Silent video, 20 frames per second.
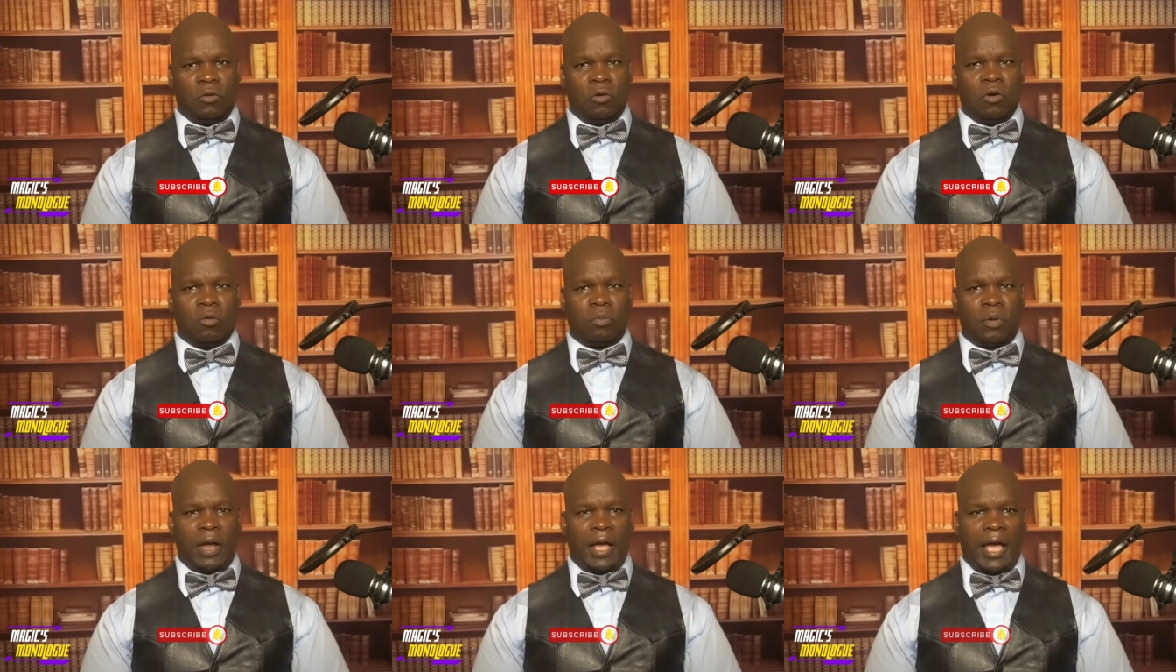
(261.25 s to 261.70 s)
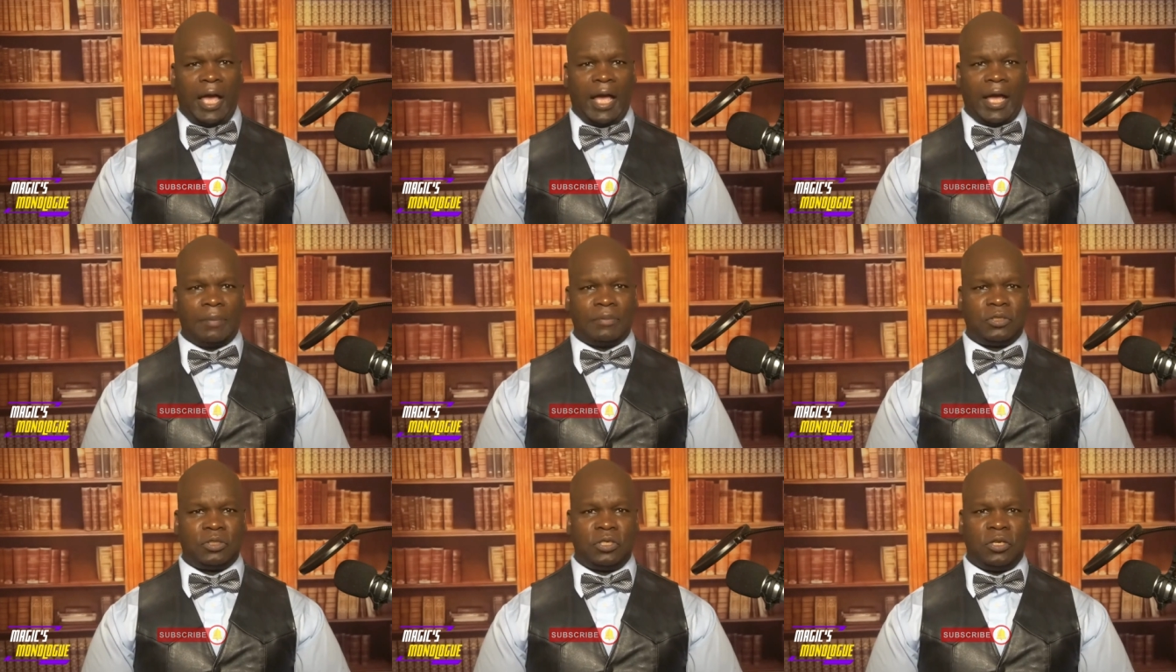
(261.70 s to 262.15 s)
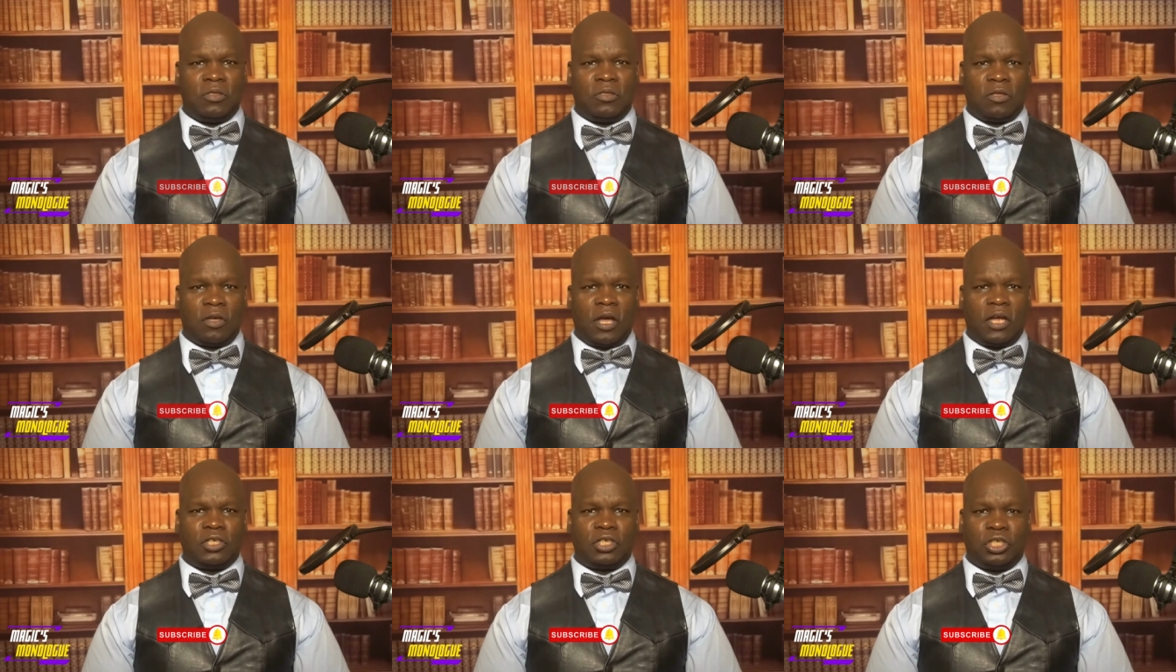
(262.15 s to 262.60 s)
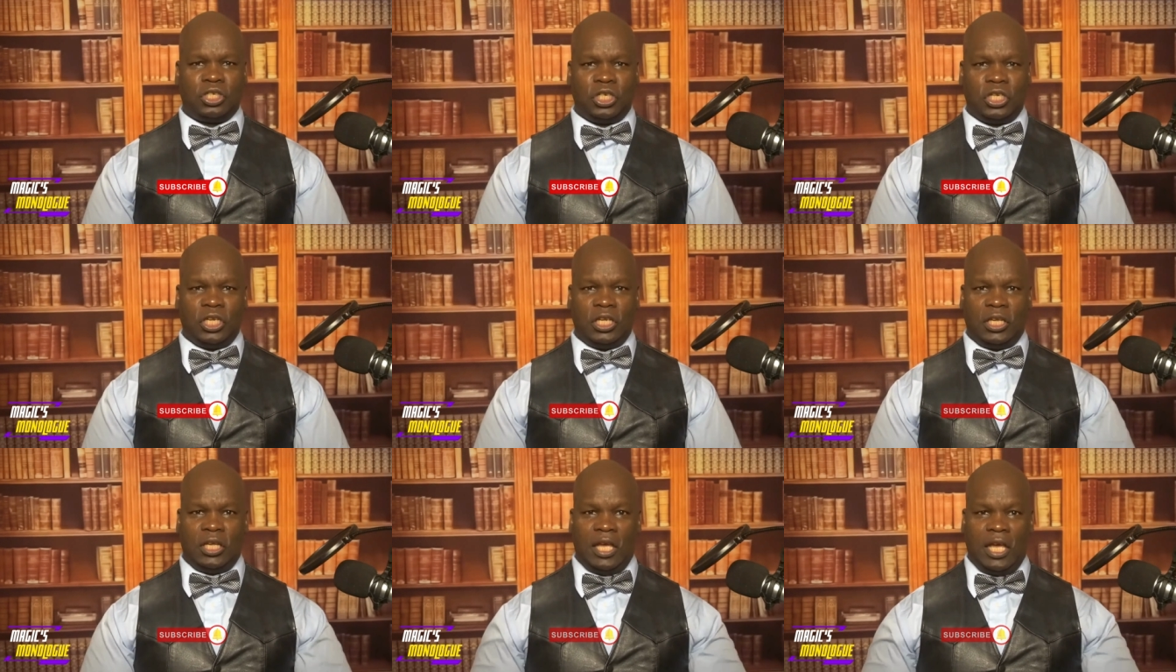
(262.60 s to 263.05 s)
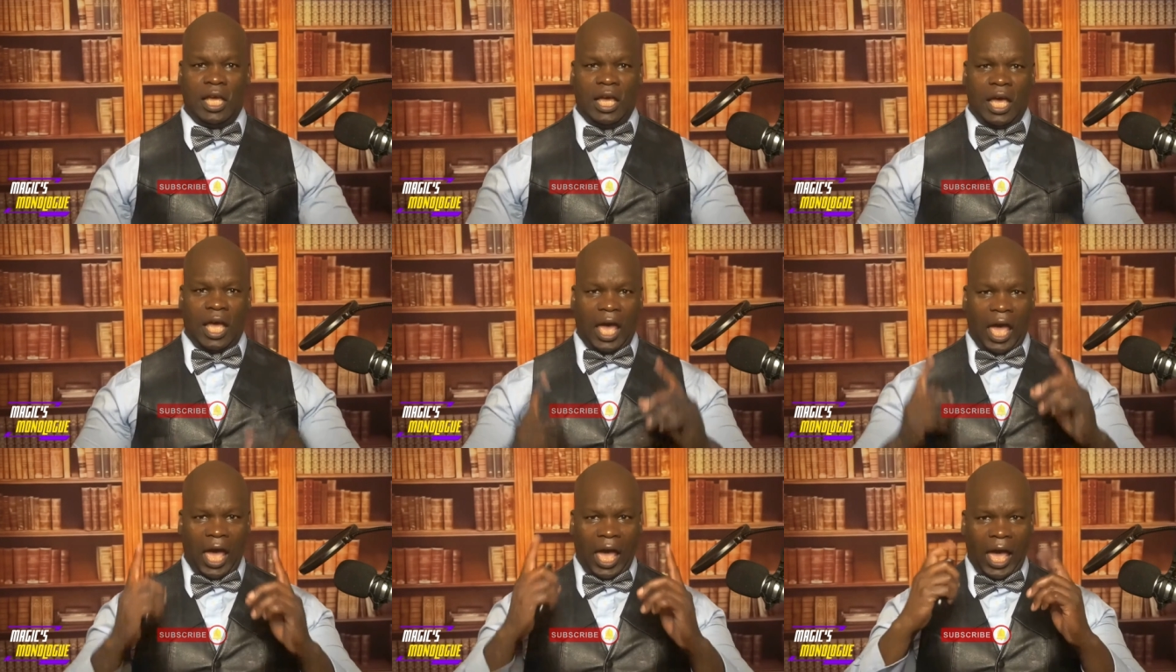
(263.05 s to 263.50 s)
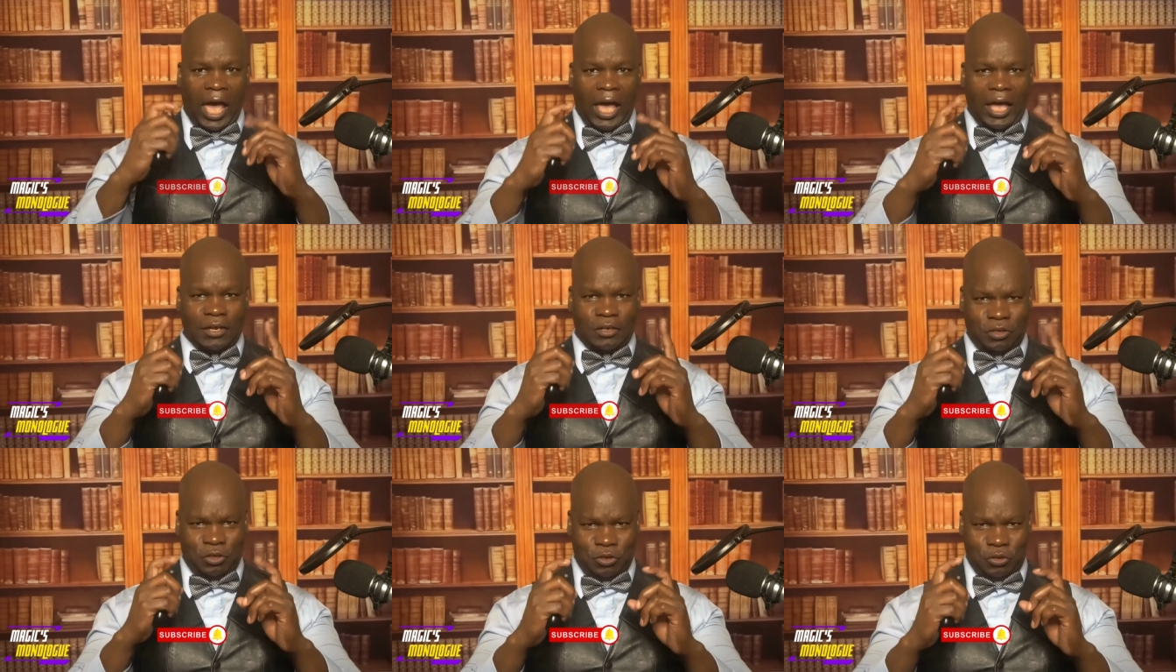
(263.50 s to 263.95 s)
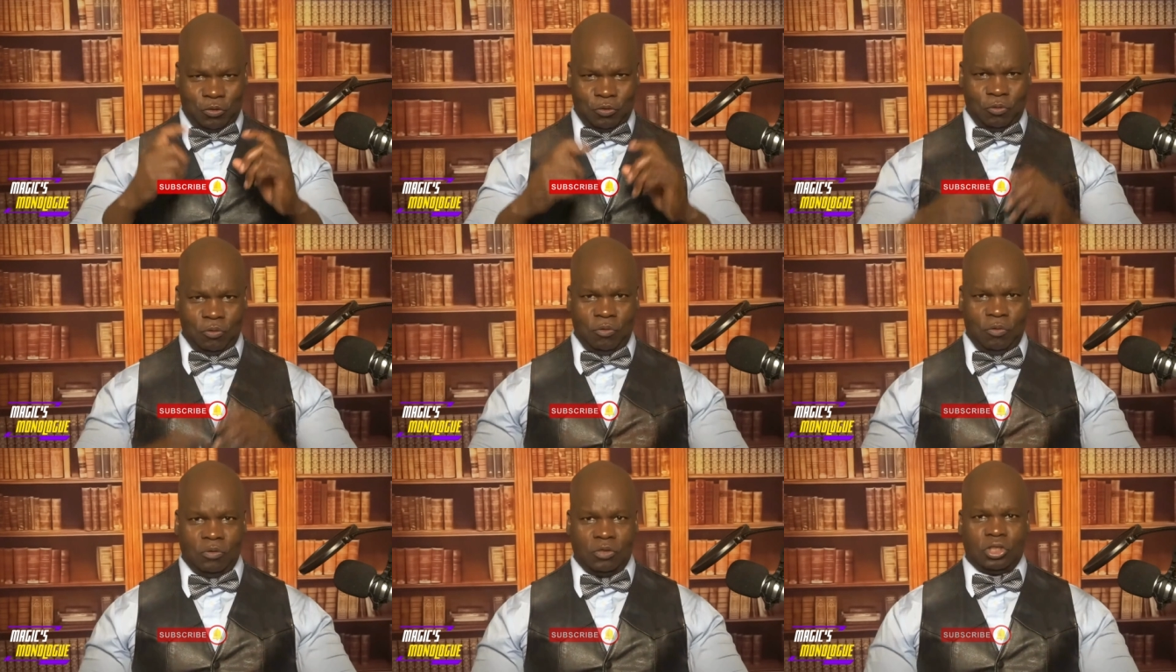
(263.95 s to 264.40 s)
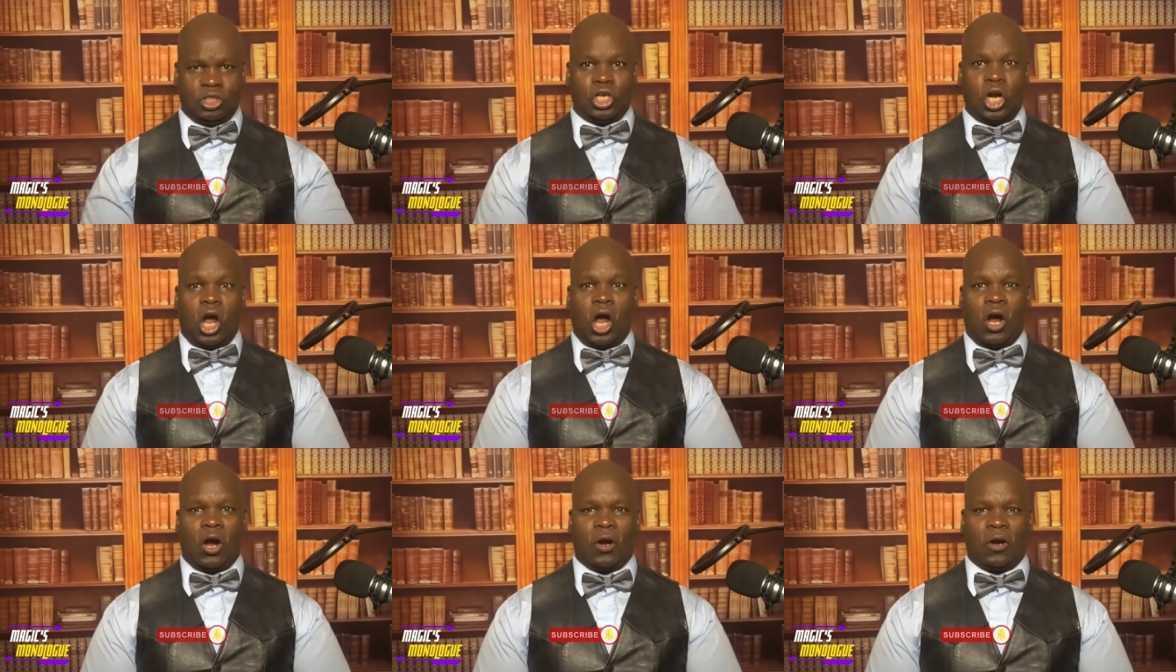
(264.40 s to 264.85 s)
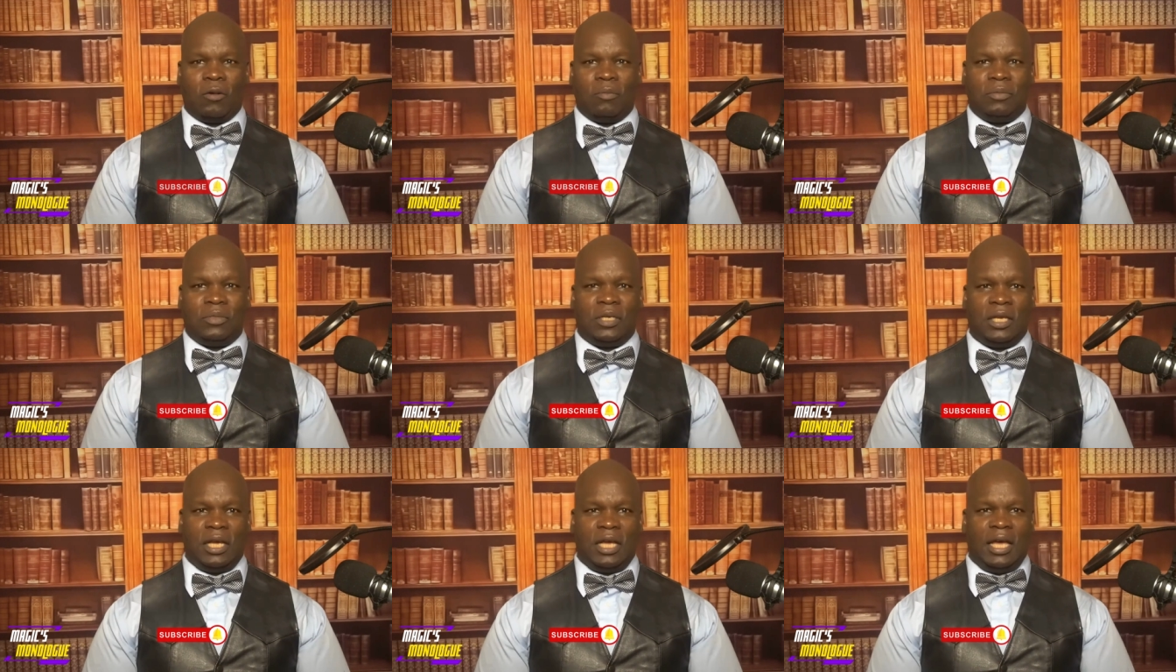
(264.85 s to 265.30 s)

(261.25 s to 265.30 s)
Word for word: or perhaps she thought she had you charmed,